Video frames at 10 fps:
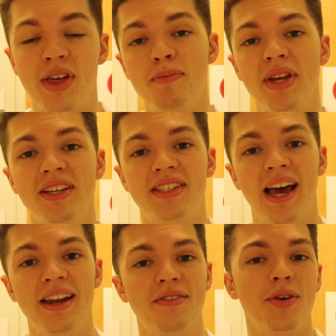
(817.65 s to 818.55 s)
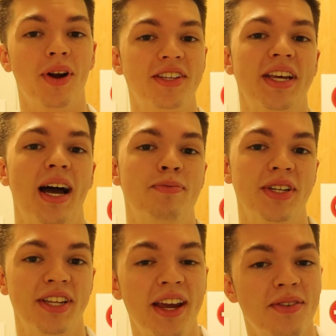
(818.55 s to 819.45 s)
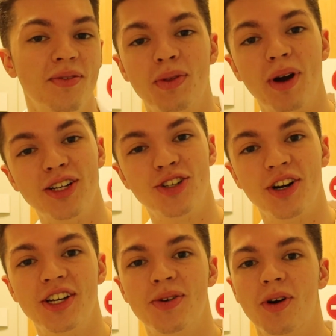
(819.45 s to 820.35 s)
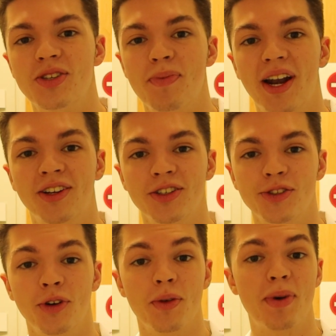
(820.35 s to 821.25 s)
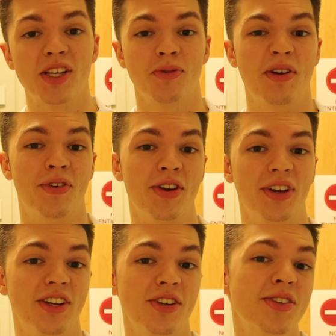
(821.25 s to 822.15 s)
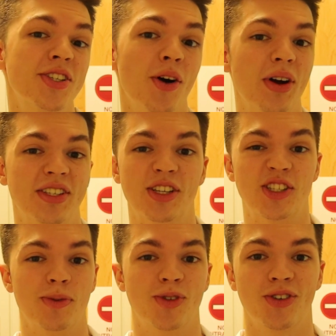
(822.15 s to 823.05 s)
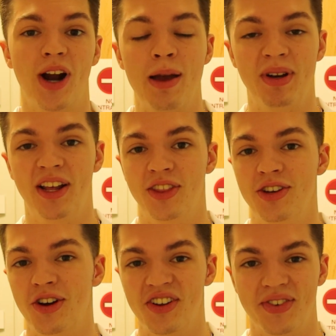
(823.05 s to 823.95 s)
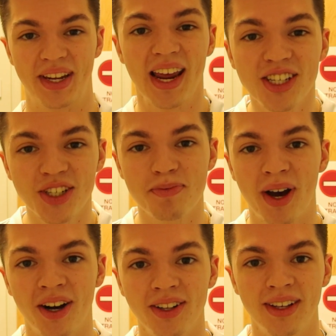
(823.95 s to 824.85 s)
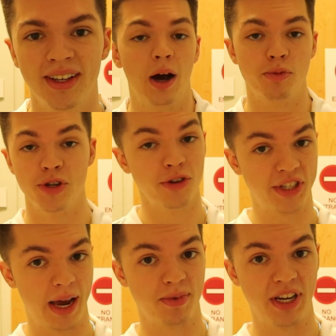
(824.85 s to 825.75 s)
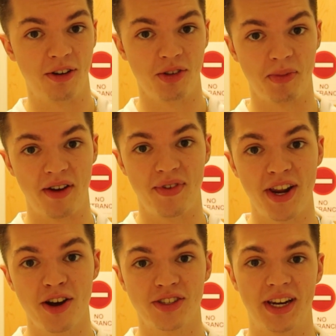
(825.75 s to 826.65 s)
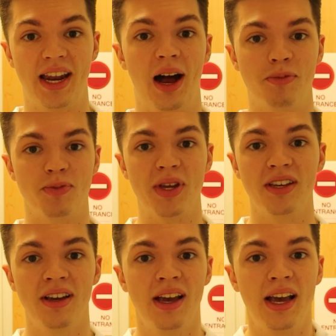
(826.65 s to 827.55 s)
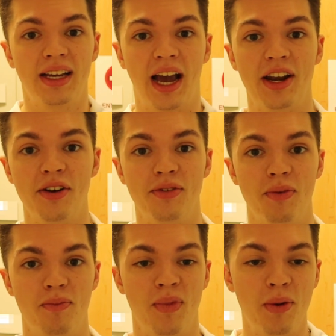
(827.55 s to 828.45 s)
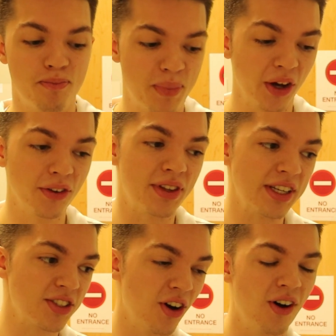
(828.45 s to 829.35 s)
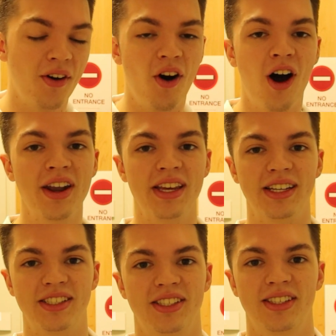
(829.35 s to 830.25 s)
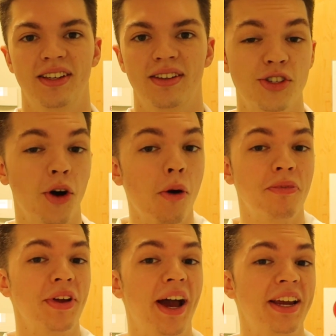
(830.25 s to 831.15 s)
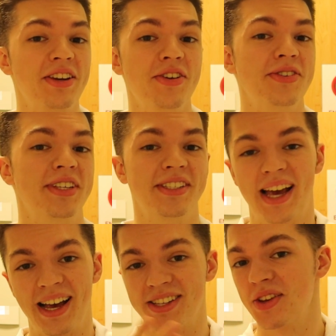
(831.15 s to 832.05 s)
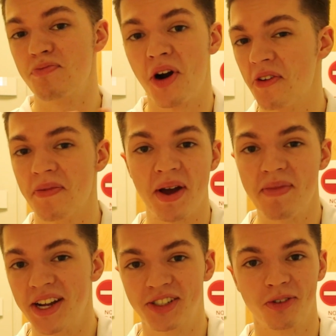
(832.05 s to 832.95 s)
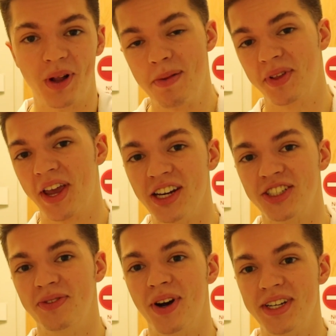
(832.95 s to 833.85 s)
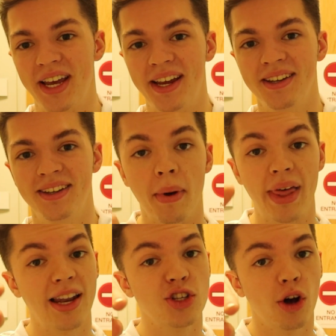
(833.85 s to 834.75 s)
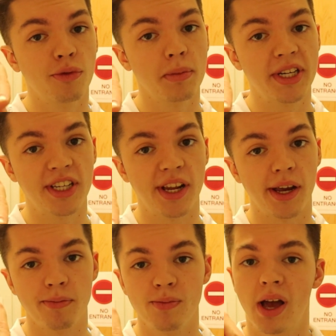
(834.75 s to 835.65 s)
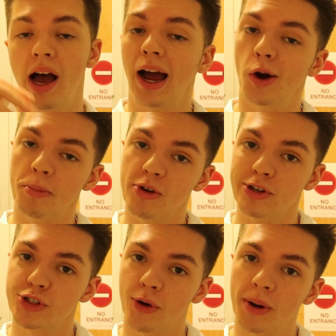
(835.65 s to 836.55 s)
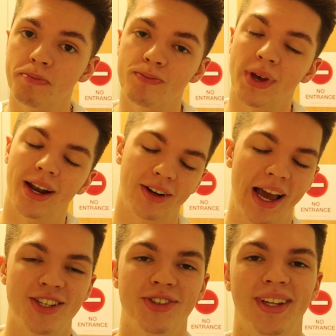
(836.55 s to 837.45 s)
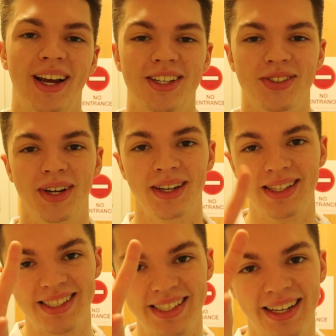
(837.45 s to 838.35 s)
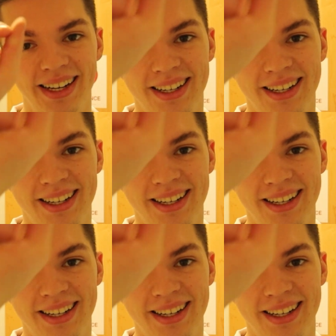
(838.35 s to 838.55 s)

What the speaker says: With that being said, if you want to stay up to date with my journey towards medical school, the best way for you to do so is to subscribe and hit the notification bell. It helps you stay up to date with my videos, and it helps me kind of build this audience. So hopefully I can use this as part of my med school application one day. But that is all for me today. I hope you enjoyed, and I'll catch you in the next one. See ya.